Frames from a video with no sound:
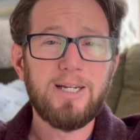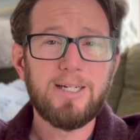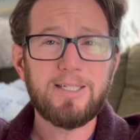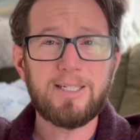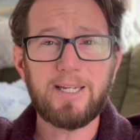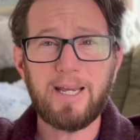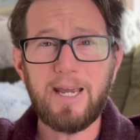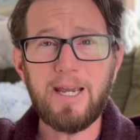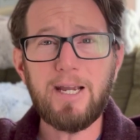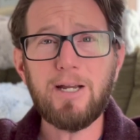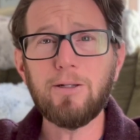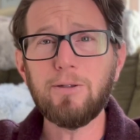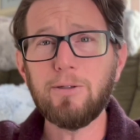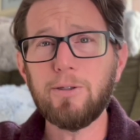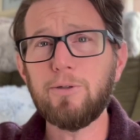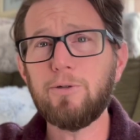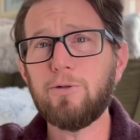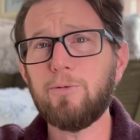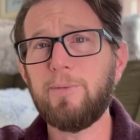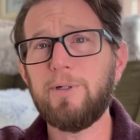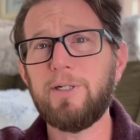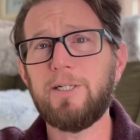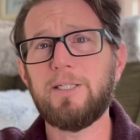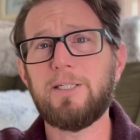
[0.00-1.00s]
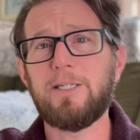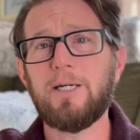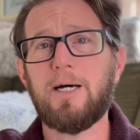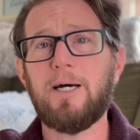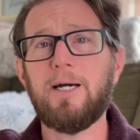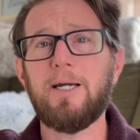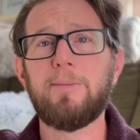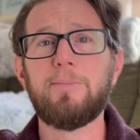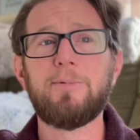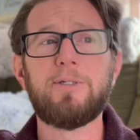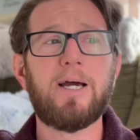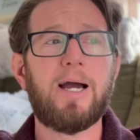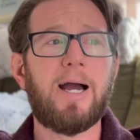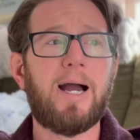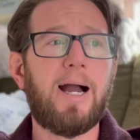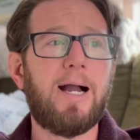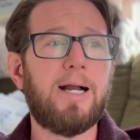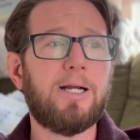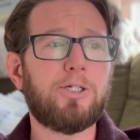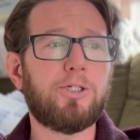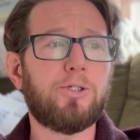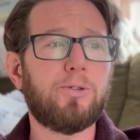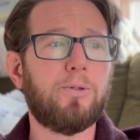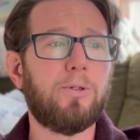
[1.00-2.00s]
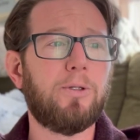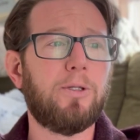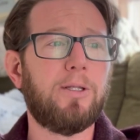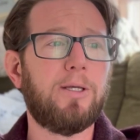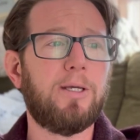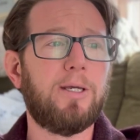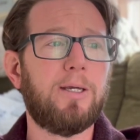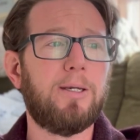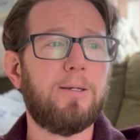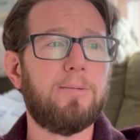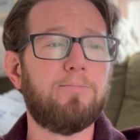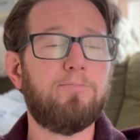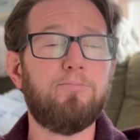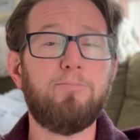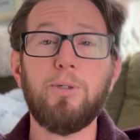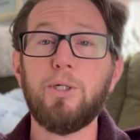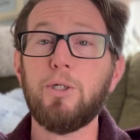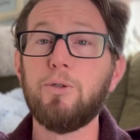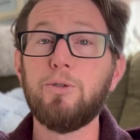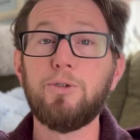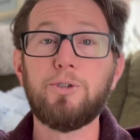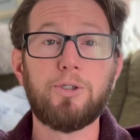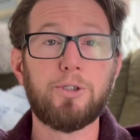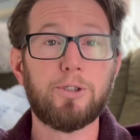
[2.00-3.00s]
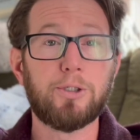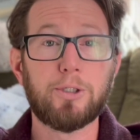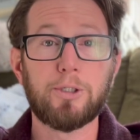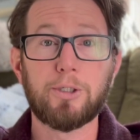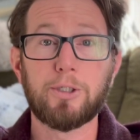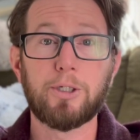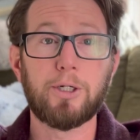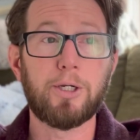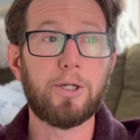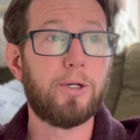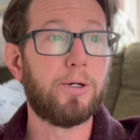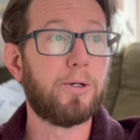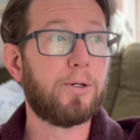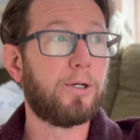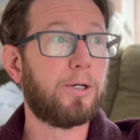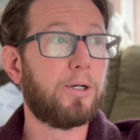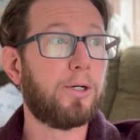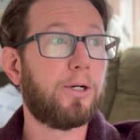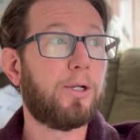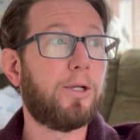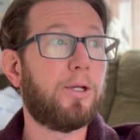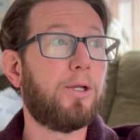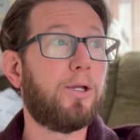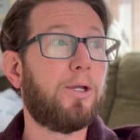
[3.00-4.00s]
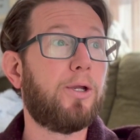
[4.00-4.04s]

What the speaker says: take a little bit of time to actually build your